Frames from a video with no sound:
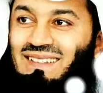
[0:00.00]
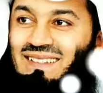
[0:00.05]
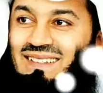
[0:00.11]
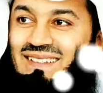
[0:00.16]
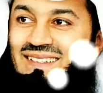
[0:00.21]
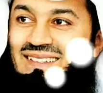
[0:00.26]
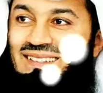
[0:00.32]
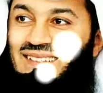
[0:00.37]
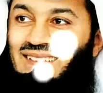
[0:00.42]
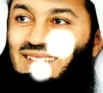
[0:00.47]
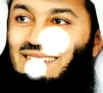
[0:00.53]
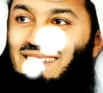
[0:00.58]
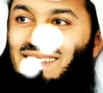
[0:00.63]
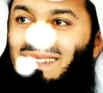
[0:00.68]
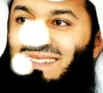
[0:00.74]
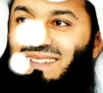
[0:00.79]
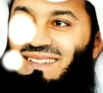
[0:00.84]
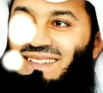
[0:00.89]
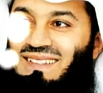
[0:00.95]
if you're
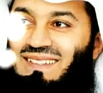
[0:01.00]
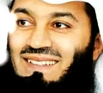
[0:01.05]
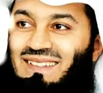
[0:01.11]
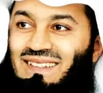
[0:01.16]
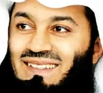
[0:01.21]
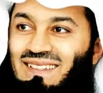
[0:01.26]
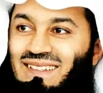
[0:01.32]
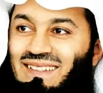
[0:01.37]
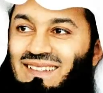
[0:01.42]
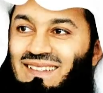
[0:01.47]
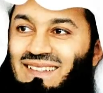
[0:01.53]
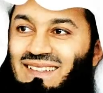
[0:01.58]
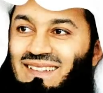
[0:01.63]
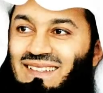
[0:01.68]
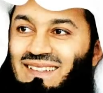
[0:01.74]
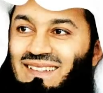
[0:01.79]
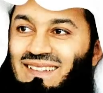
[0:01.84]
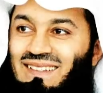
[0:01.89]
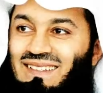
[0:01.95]
calm, if you're cool, you
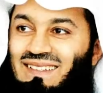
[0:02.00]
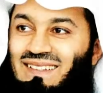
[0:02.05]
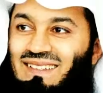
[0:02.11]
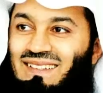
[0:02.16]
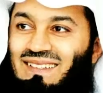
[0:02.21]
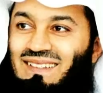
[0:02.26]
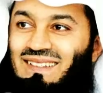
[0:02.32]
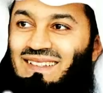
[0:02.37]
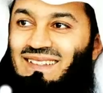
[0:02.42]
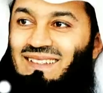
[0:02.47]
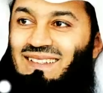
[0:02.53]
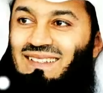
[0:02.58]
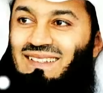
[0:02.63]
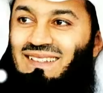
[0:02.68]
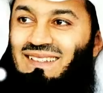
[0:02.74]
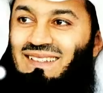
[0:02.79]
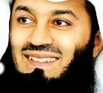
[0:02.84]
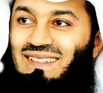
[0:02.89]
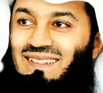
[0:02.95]
try your best
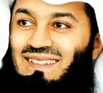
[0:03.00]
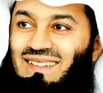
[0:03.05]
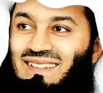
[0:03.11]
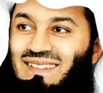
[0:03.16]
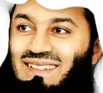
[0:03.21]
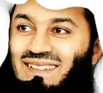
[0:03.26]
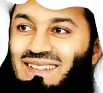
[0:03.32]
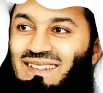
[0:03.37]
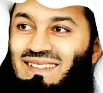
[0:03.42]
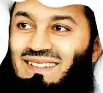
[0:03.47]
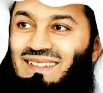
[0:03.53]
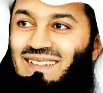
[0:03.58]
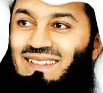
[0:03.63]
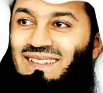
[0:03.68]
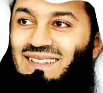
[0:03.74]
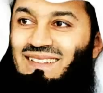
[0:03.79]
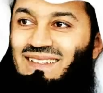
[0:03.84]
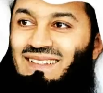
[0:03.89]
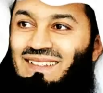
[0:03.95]
to grow up
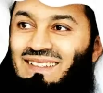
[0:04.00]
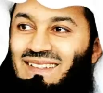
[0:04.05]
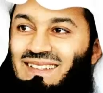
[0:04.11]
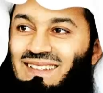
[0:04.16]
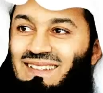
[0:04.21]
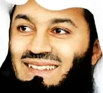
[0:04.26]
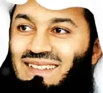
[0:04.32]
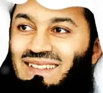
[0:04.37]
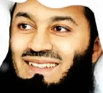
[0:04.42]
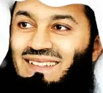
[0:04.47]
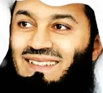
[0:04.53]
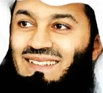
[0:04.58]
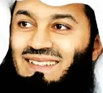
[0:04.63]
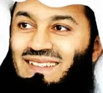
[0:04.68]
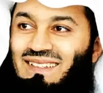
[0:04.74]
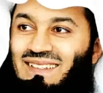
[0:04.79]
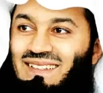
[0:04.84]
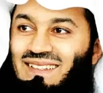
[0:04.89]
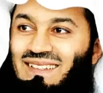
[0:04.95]
in the obedience of
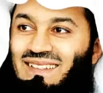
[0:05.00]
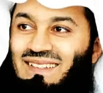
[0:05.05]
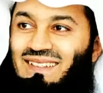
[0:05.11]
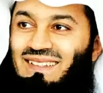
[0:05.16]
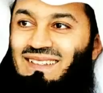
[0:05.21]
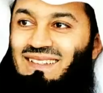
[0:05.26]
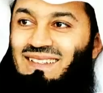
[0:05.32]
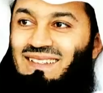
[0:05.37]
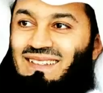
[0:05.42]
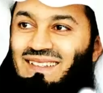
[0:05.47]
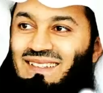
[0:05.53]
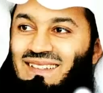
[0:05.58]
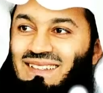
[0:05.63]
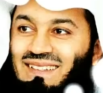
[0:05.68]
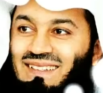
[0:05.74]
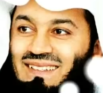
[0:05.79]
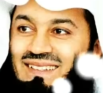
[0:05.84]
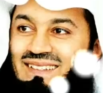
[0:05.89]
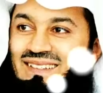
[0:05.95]
Allah subhanahu wa
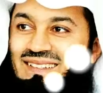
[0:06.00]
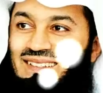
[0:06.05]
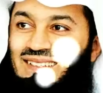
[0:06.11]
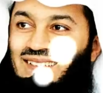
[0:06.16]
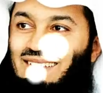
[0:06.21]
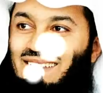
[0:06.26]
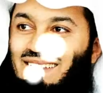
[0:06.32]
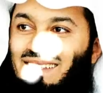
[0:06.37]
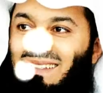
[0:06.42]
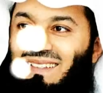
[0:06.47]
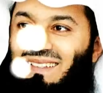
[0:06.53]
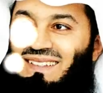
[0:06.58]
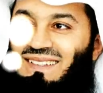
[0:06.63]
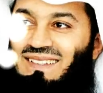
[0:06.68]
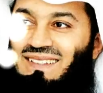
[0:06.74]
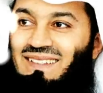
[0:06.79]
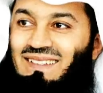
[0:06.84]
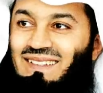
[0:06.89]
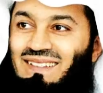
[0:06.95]
ta'ala. You don't
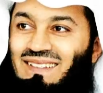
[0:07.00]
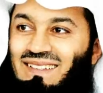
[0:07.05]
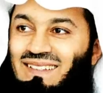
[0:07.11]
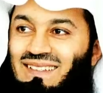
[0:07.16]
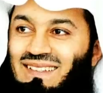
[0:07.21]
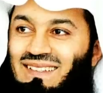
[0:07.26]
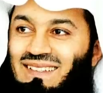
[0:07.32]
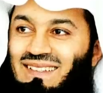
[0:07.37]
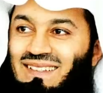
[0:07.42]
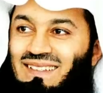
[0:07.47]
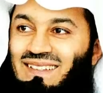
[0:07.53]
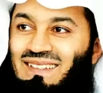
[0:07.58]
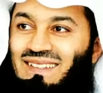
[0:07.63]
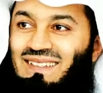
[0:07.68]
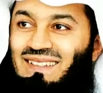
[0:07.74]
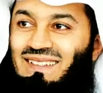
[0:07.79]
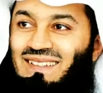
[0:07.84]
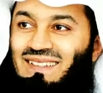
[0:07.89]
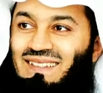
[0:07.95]
just let
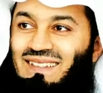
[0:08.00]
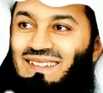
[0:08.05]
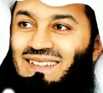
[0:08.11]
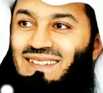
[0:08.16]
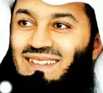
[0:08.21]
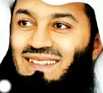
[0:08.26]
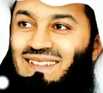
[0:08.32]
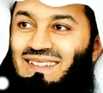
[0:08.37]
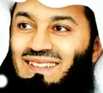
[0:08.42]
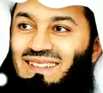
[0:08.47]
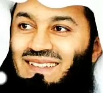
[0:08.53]
loose.